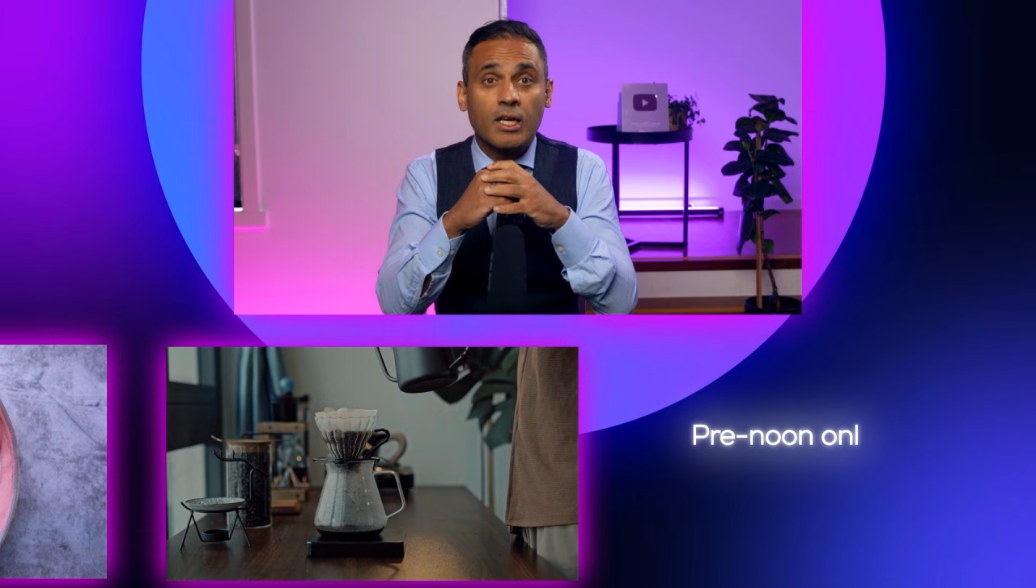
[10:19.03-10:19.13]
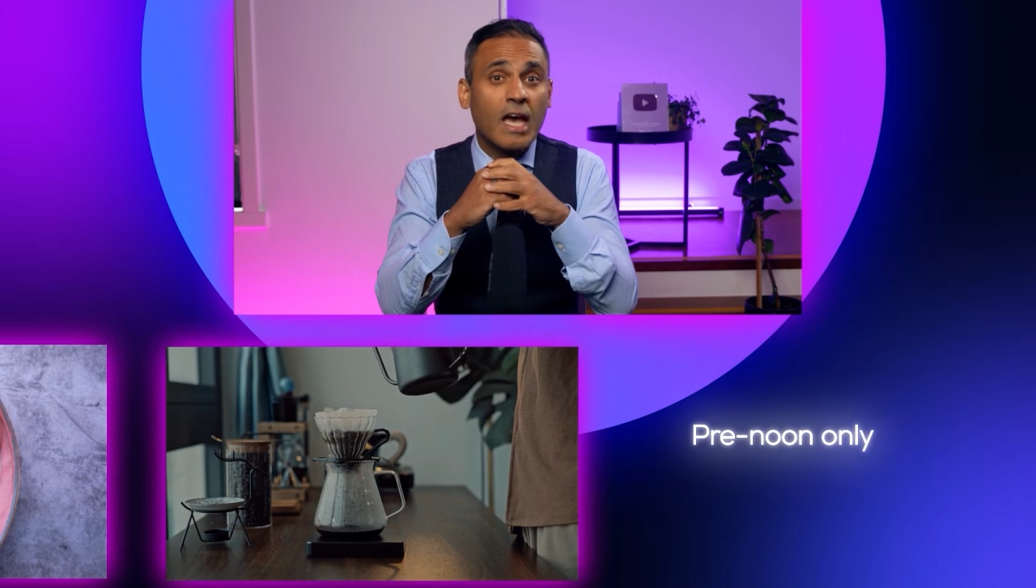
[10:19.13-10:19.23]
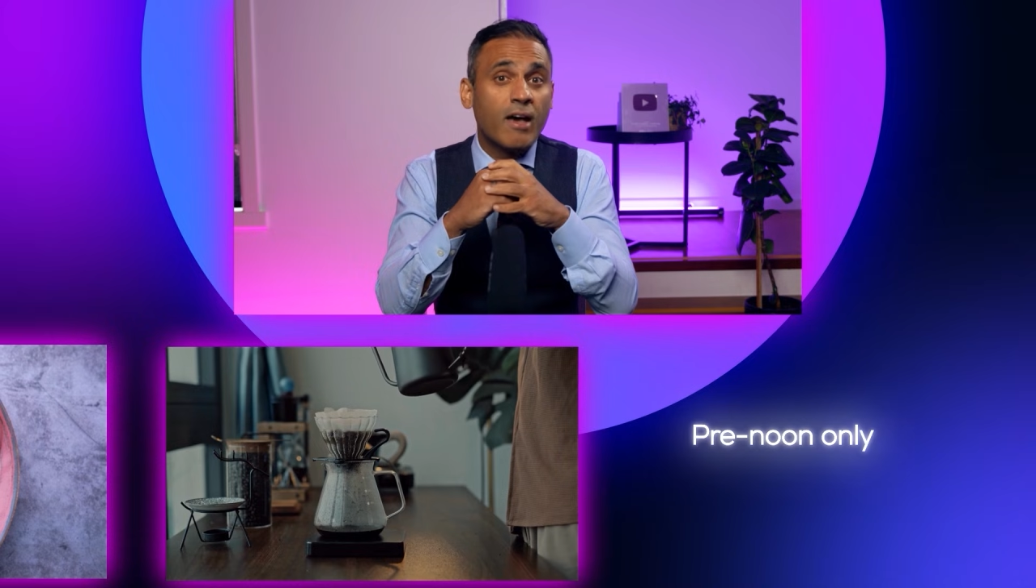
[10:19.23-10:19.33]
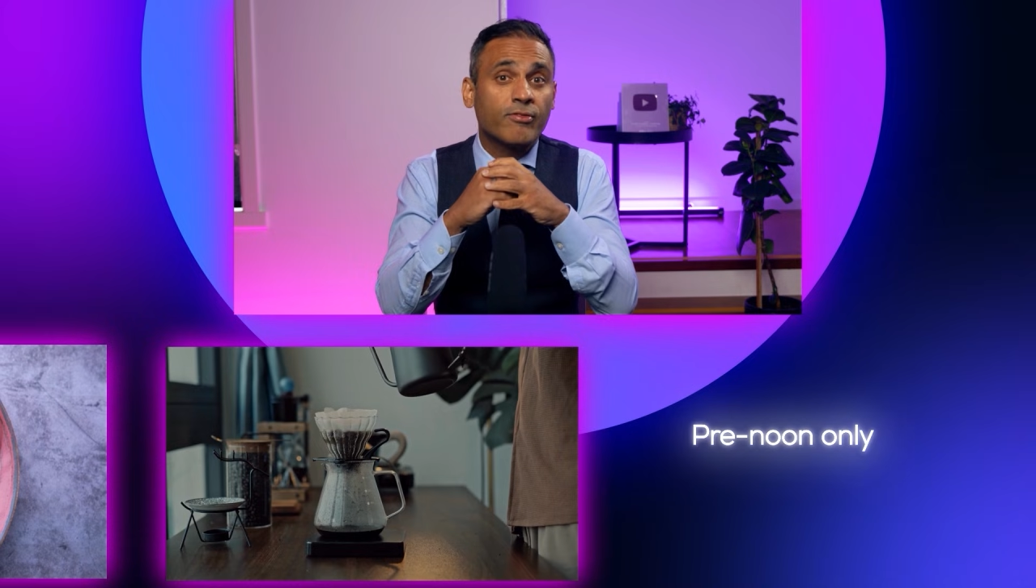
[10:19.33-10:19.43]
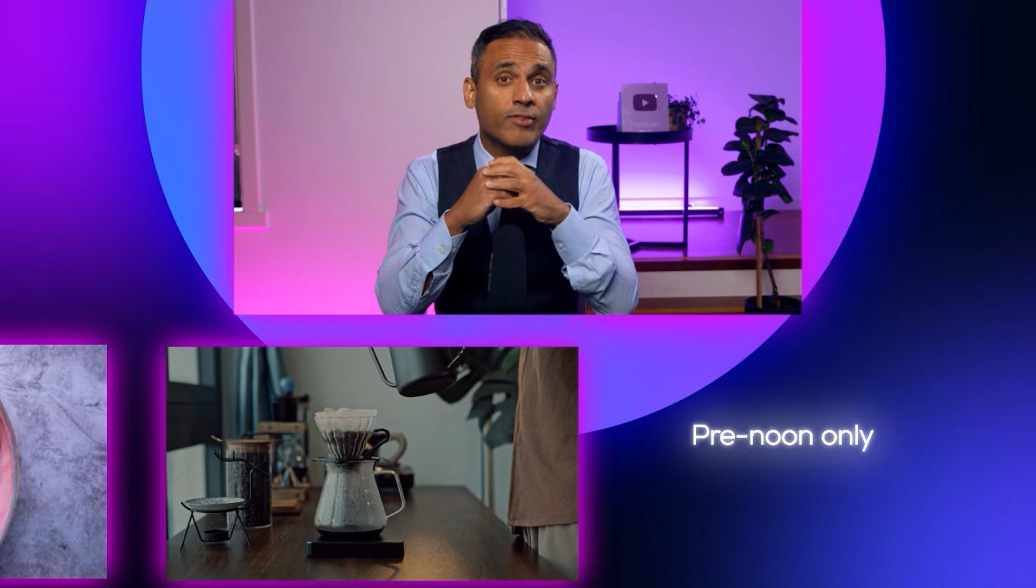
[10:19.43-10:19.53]

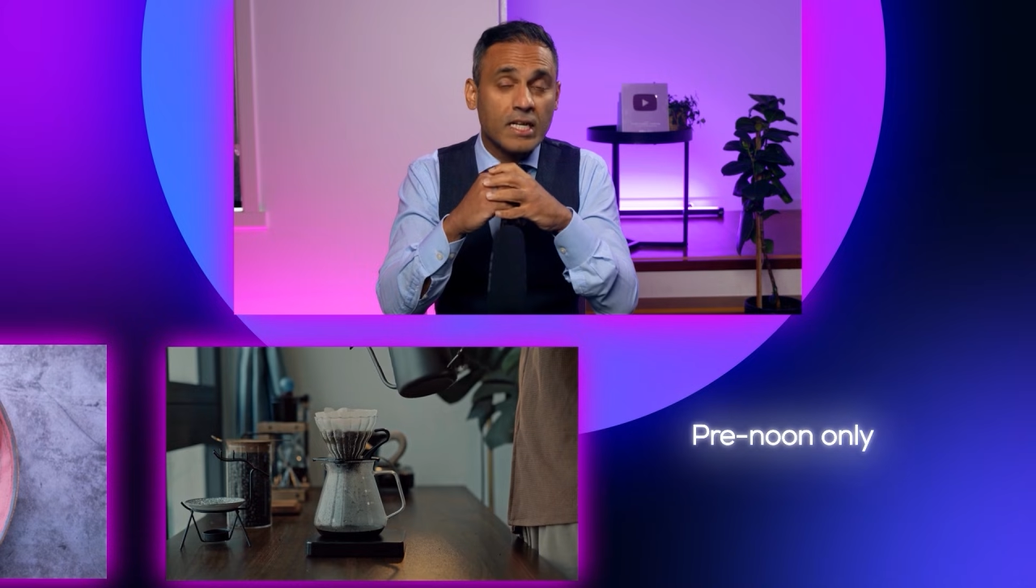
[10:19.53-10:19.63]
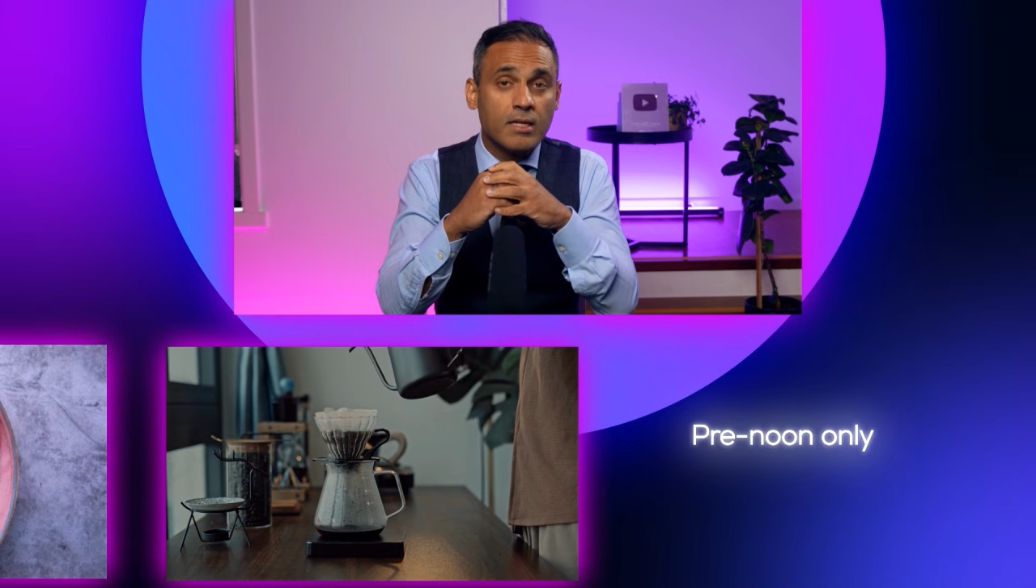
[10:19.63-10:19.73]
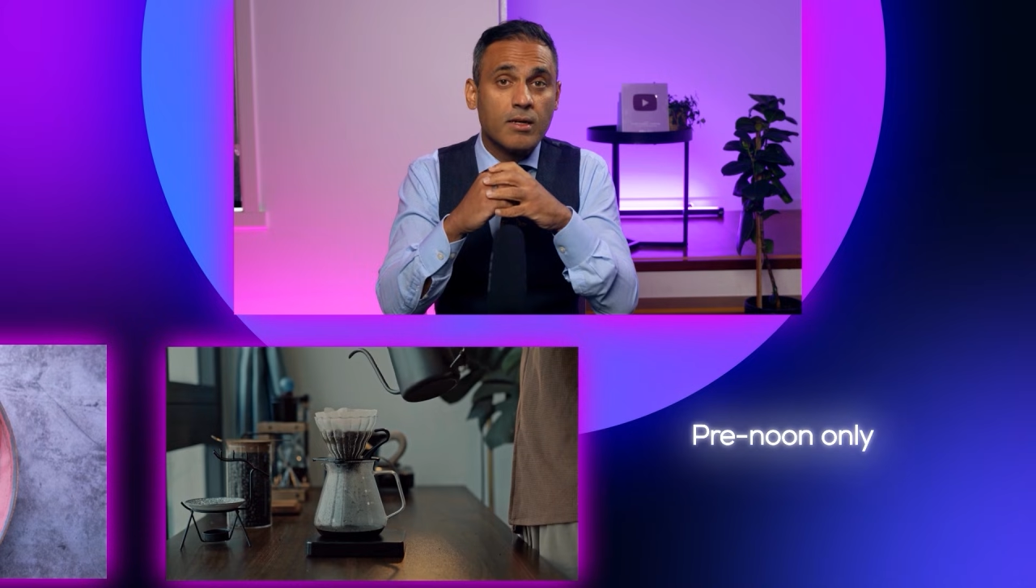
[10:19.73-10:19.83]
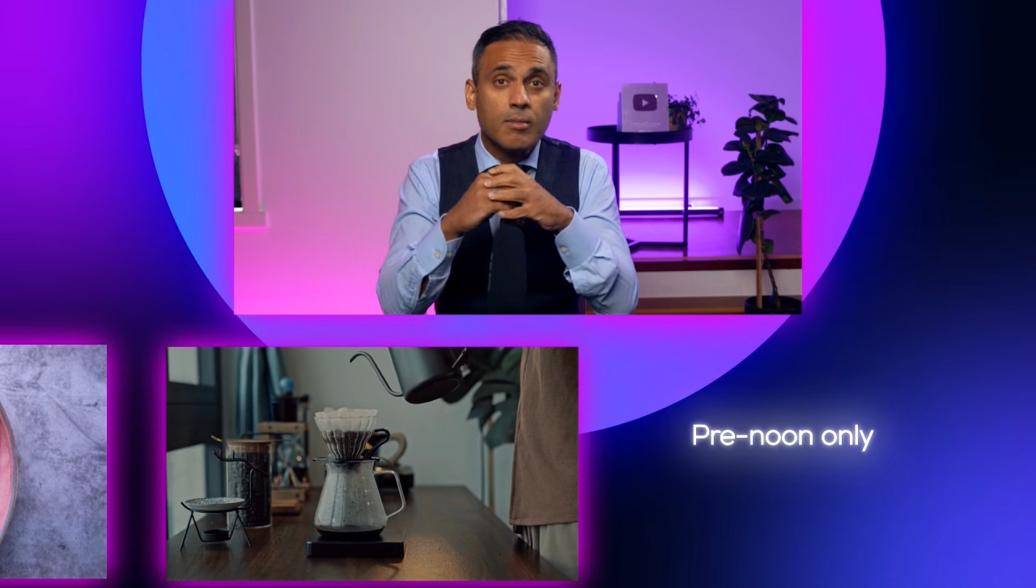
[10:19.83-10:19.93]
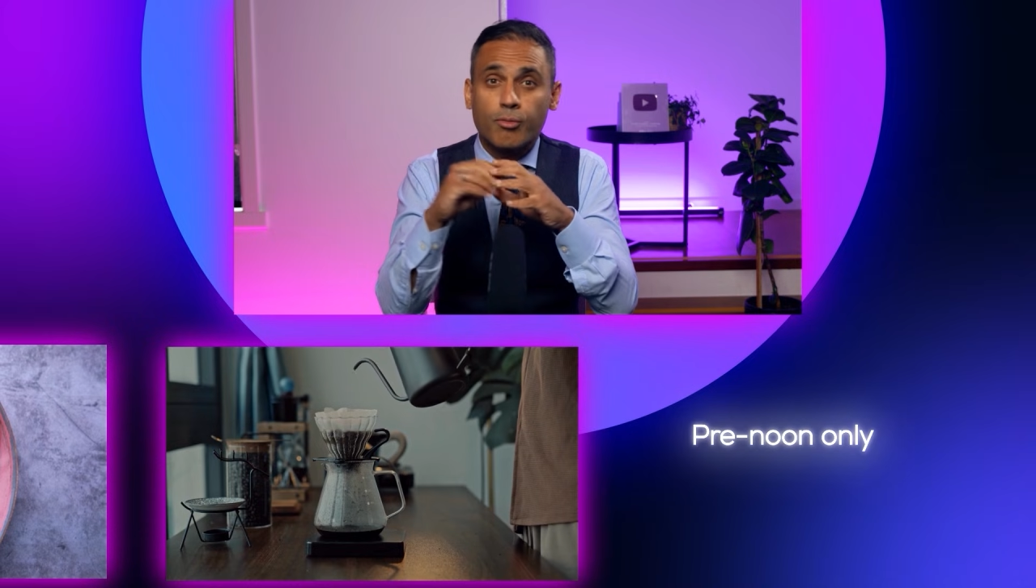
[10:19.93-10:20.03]
caffeine,